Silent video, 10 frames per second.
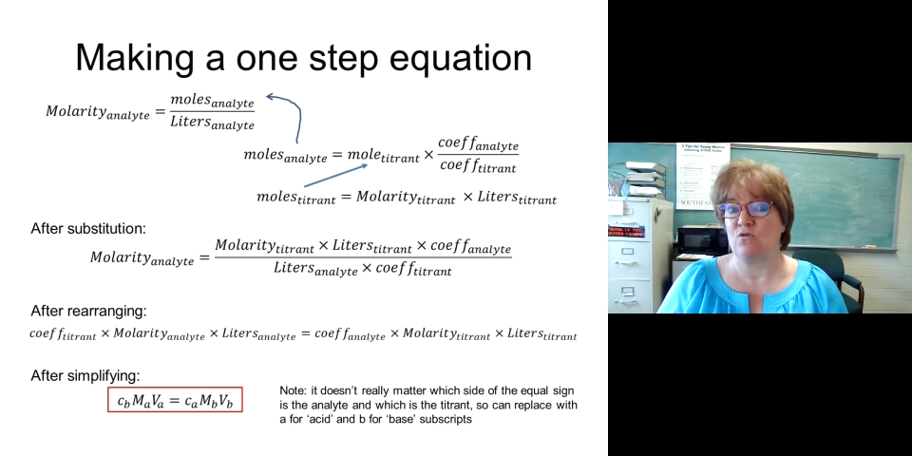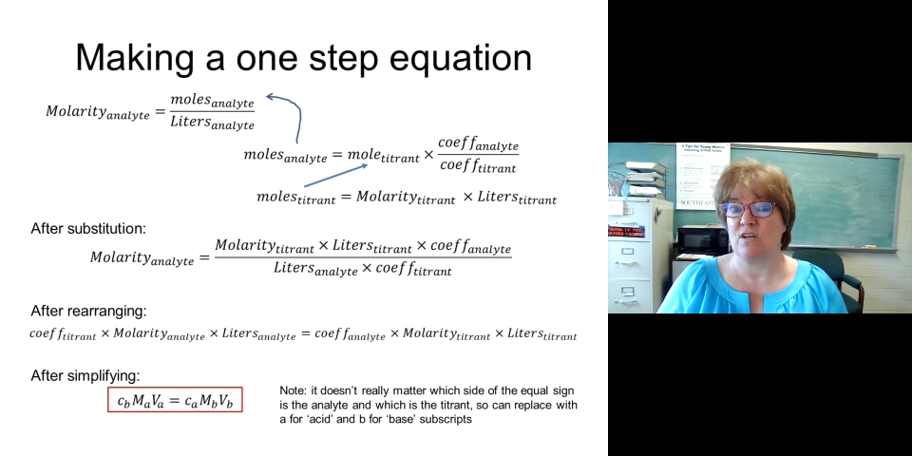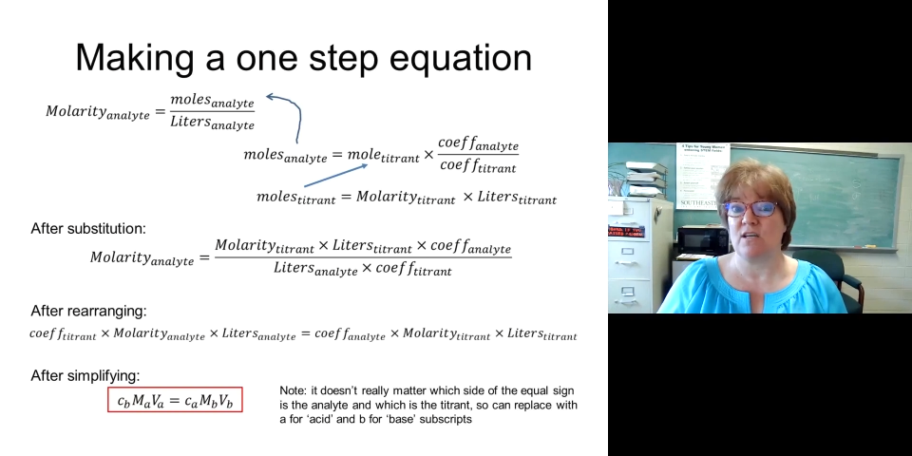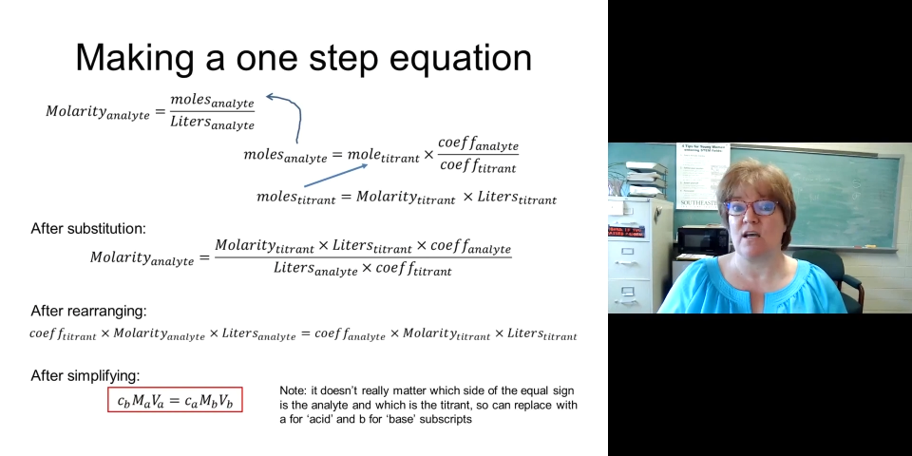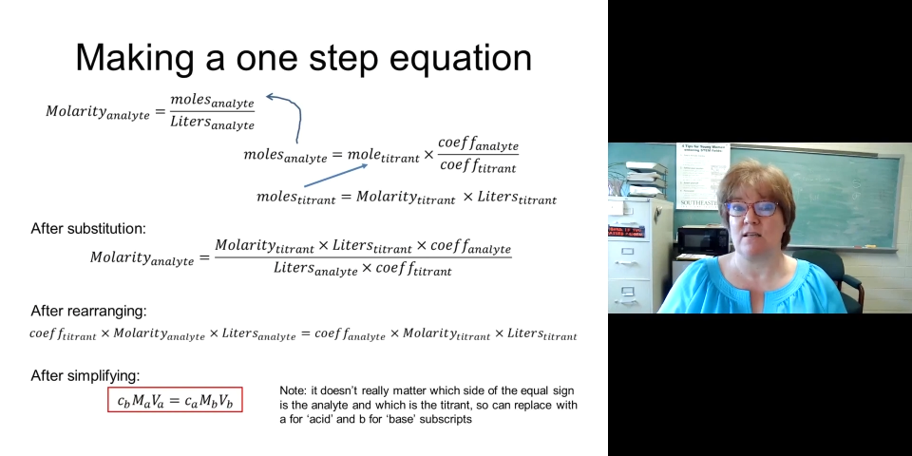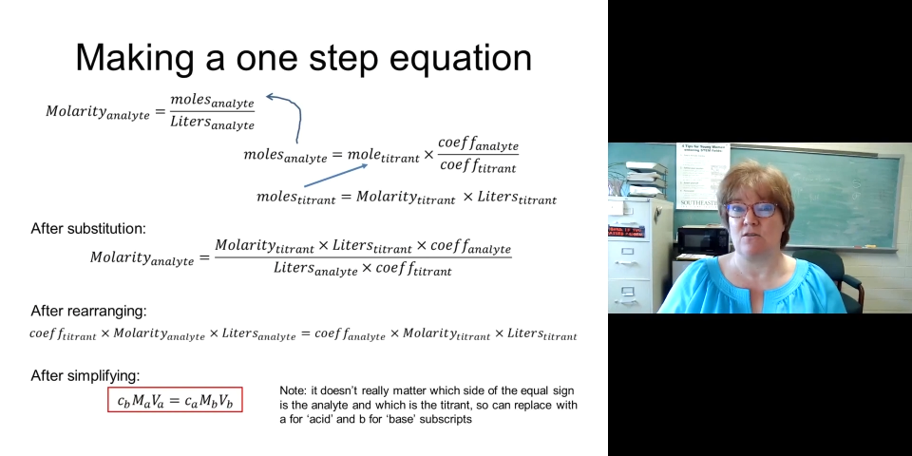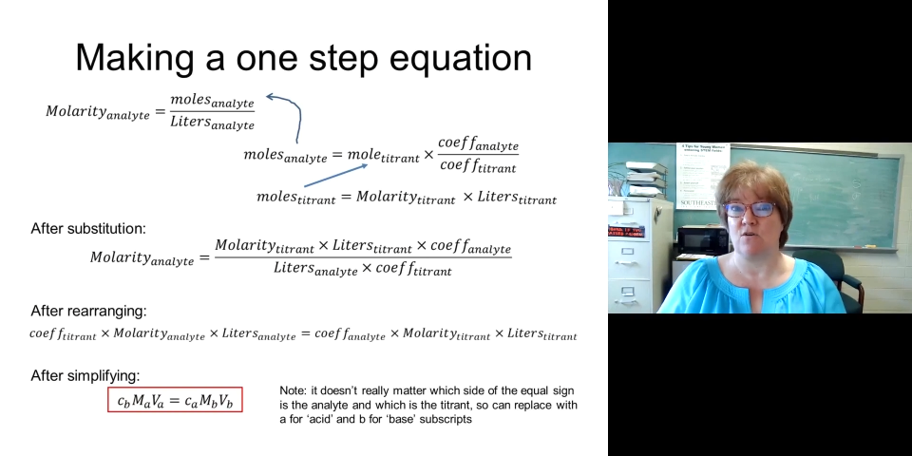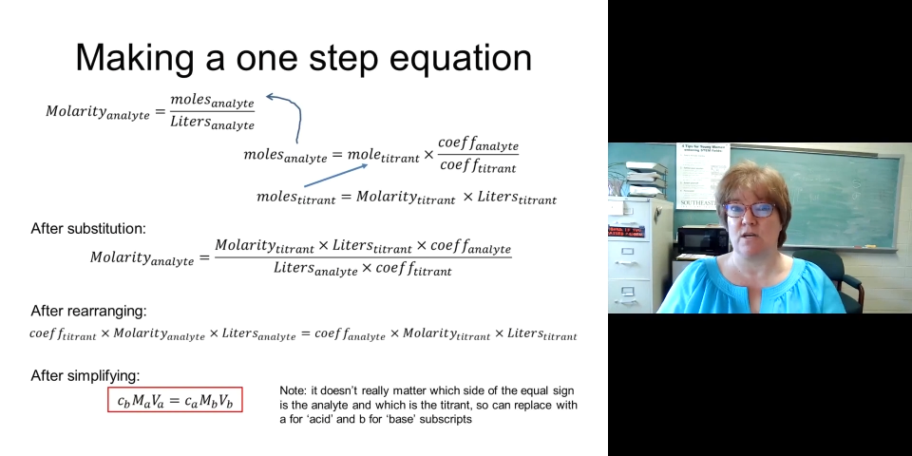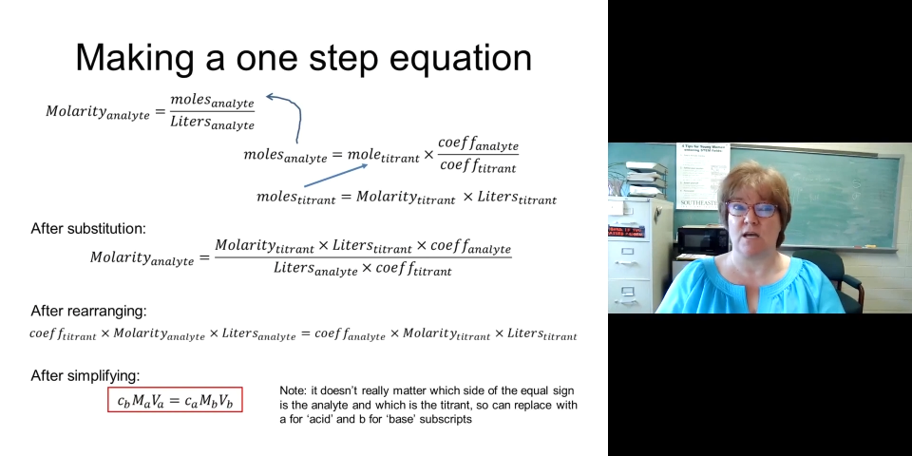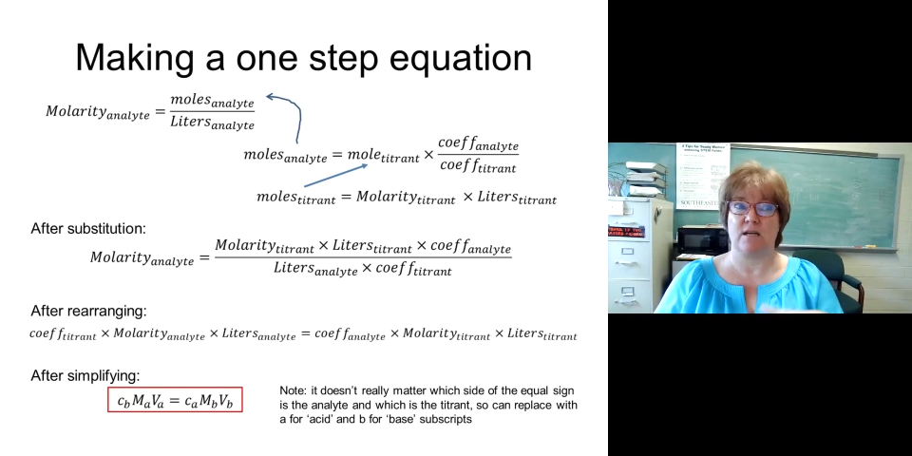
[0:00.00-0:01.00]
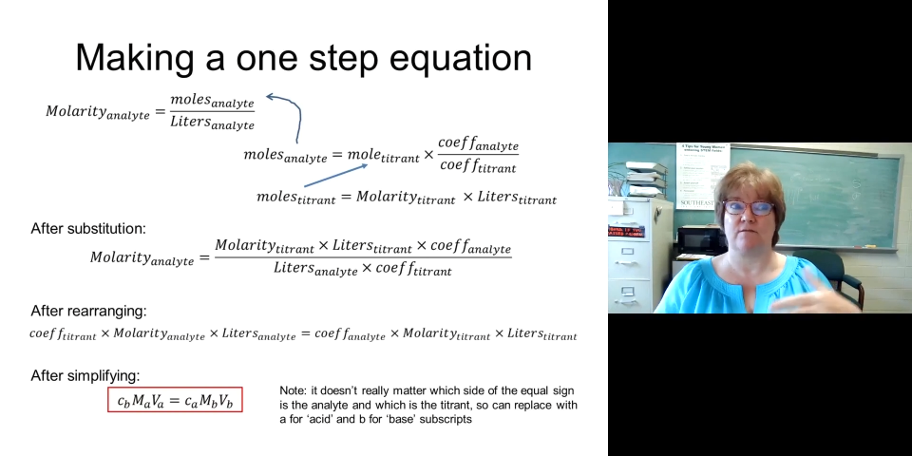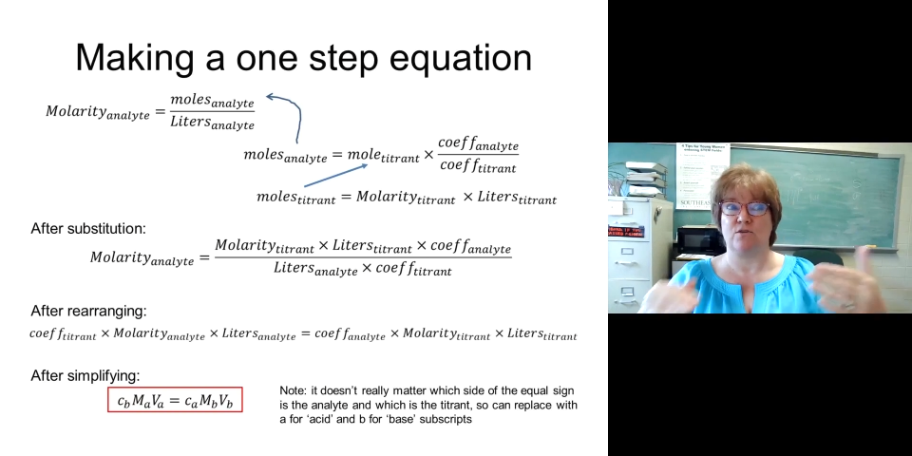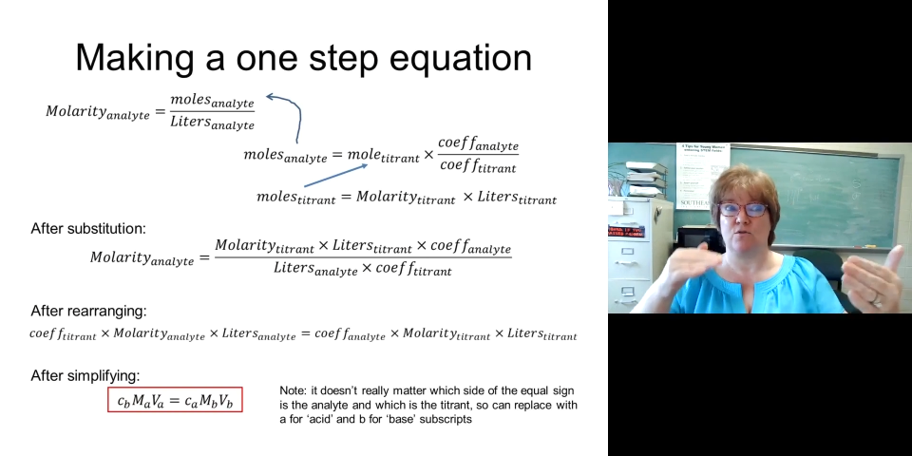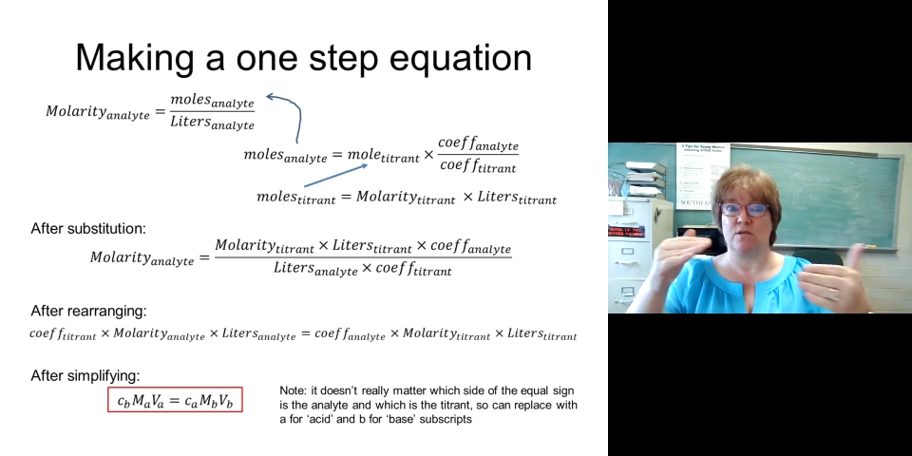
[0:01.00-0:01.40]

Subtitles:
you can kind of